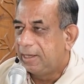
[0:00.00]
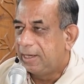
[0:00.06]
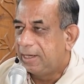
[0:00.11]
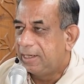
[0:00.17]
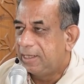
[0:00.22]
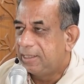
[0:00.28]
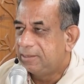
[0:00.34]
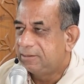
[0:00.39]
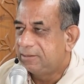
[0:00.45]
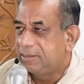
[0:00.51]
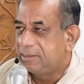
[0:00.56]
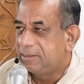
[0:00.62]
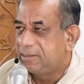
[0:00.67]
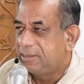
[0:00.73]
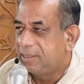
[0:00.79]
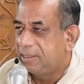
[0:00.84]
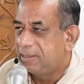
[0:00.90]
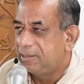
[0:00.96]
and hence they
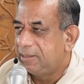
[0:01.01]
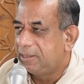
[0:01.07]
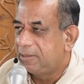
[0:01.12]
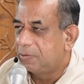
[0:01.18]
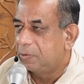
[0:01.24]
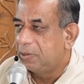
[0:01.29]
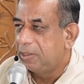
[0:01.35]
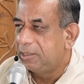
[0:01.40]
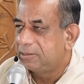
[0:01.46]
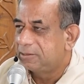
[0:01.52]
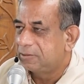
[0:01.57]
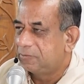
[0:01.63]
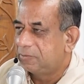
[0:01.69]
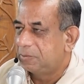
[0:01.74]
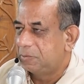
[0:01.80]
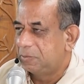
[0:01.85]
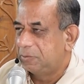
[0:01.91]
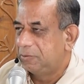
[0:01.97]
share the coldness of
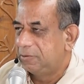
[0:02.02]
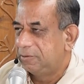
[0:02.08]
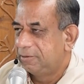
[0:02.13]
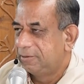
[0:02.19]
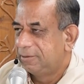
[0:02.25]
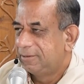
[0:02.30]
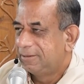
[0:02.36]
the moon.